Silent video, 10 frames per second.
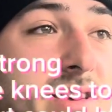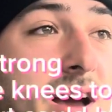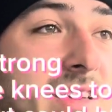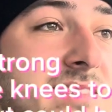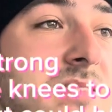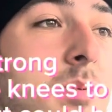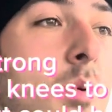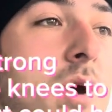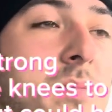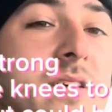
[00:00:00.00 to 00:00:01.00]
I like to
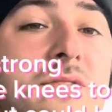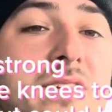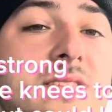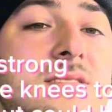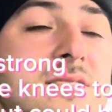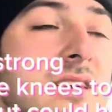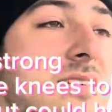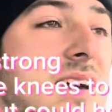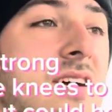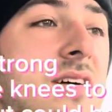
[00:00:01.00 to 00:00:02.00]
point my feet
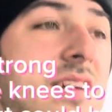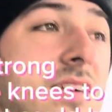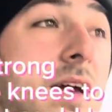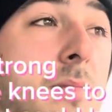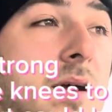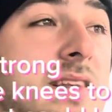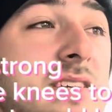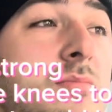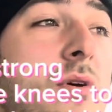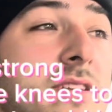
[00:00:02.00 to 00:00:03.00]
slightly out and I like my
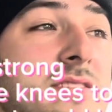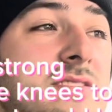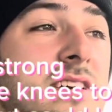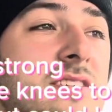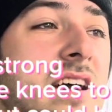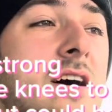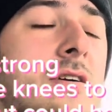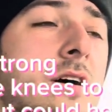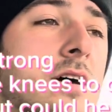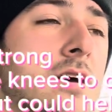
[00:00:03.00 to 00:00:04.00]
knees pointed slightly
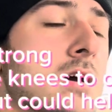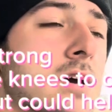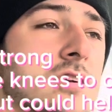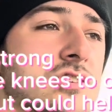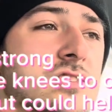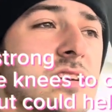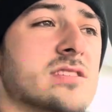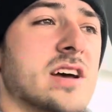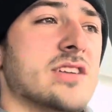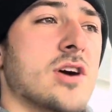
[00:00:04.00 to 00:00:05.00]
out, just
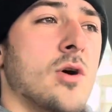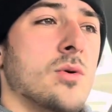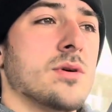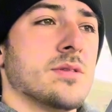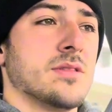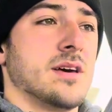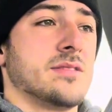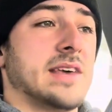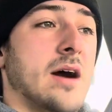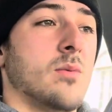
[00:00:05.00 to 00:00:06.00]
because I know
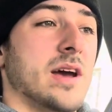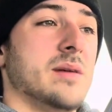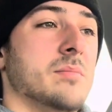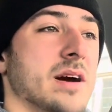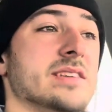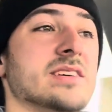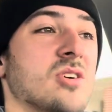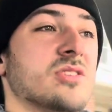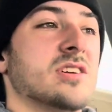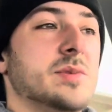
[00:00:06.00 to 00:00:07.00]
that way my knees
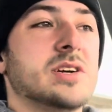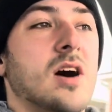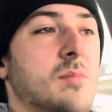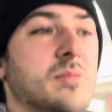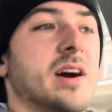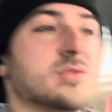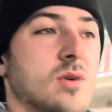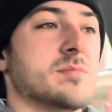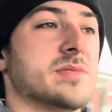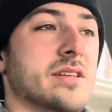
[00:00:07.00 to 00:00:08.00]
aren't going to be compromised
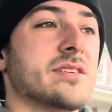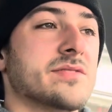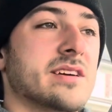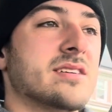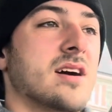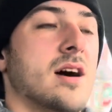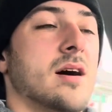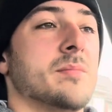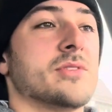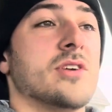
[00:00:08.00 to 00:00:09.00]
while I'm deadlifting.
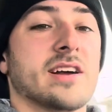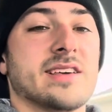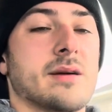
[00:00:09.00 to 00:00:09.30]
They're not going to get